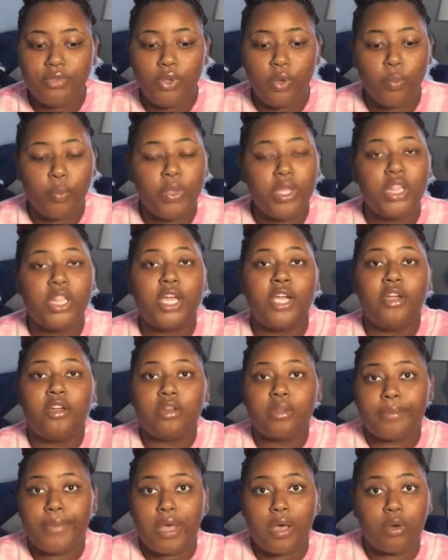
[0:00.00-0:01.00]
We learned
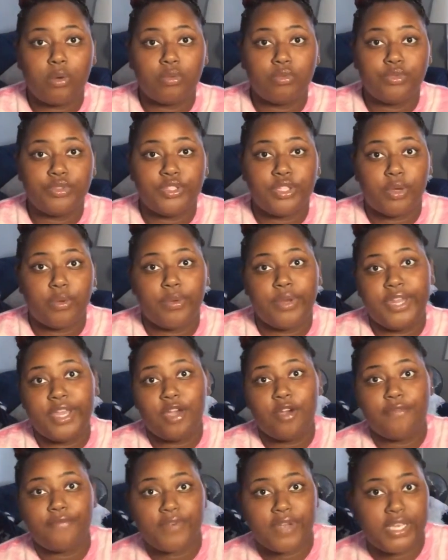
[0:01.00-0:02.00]
about,
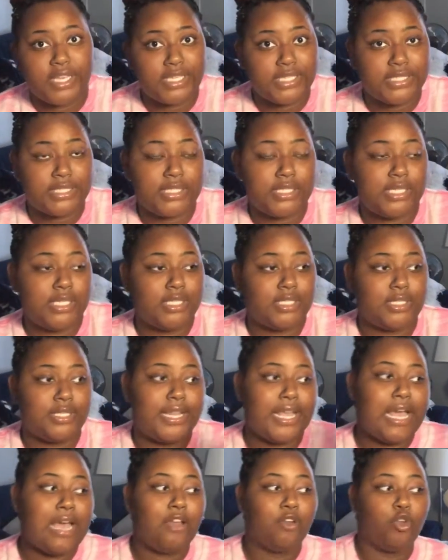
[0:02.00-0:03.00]
nail funguses and
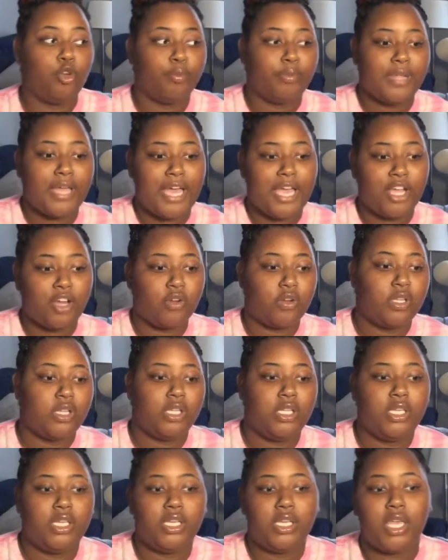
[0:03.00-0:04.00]
how to apply
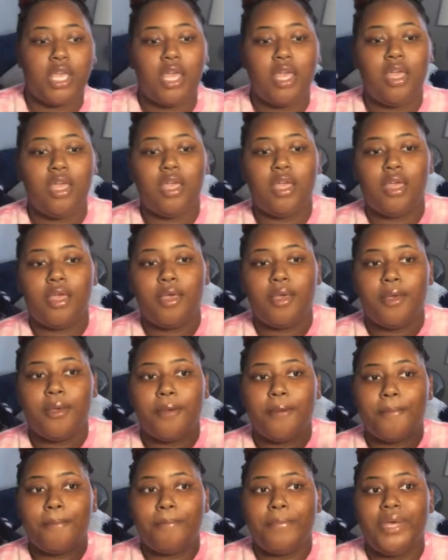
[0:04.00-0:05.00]
acrylic,
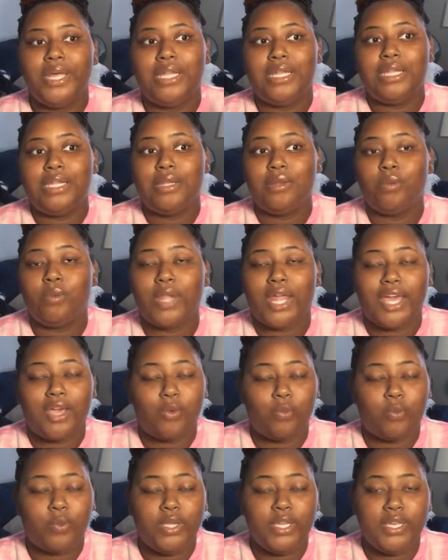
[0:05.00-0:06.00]
but like
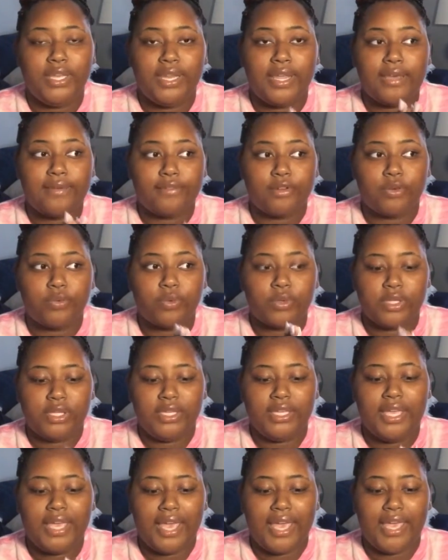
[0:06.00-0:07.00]
we never
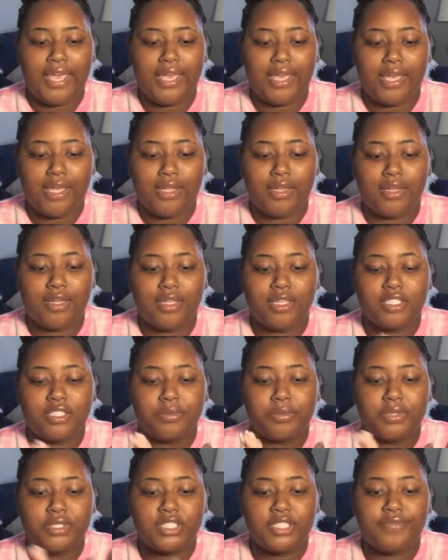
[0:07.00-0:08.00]
really had a
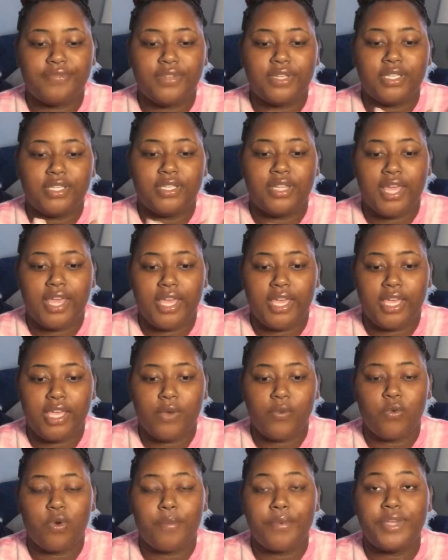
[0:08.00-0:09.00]
specific day
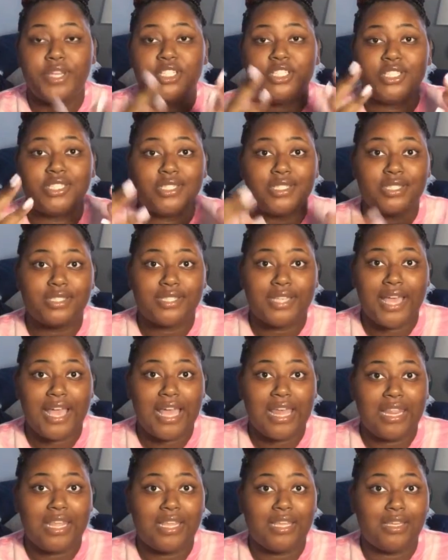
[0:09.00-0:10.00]
where we just
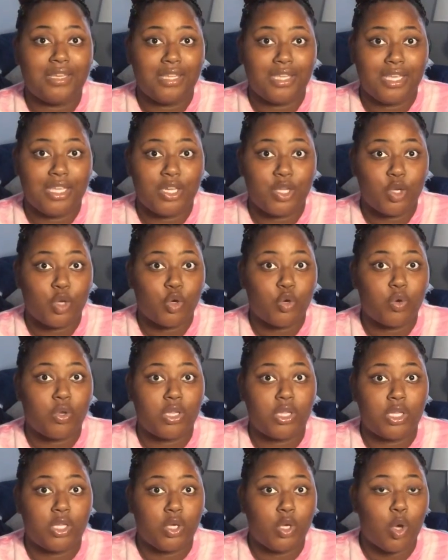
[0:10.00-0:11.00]
sat and did
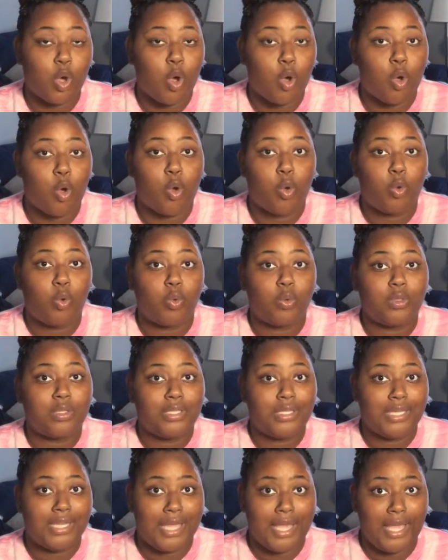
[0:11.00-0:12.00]
acrylic all
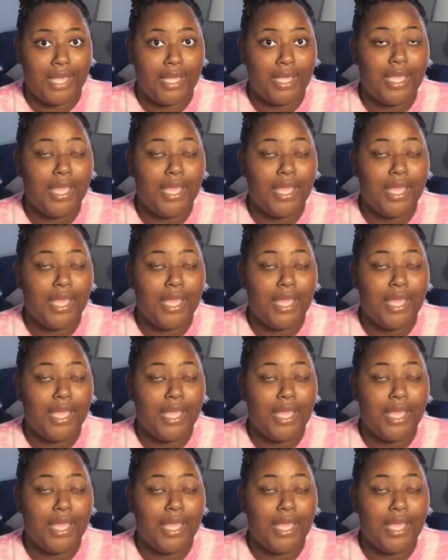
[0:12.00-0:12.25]
day.